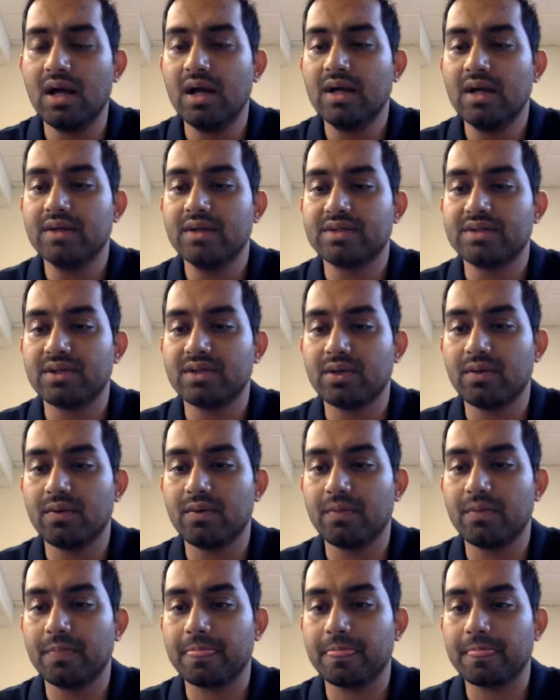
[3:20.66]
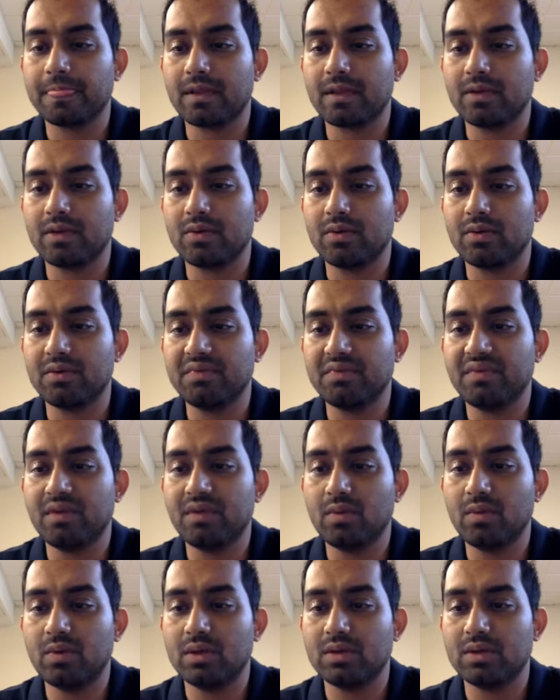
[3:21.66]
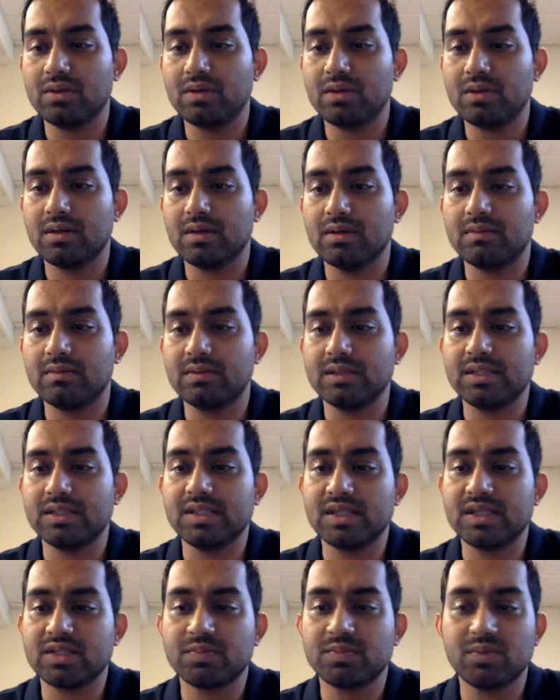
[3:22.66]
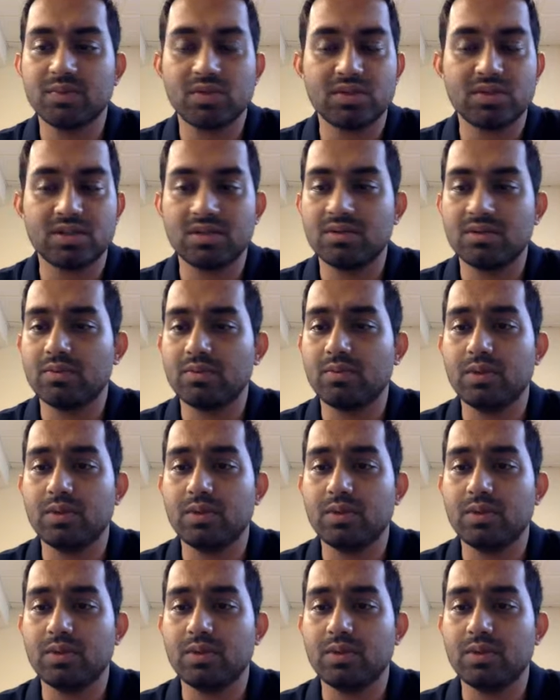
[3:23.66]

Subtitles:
So going forward is the exposure.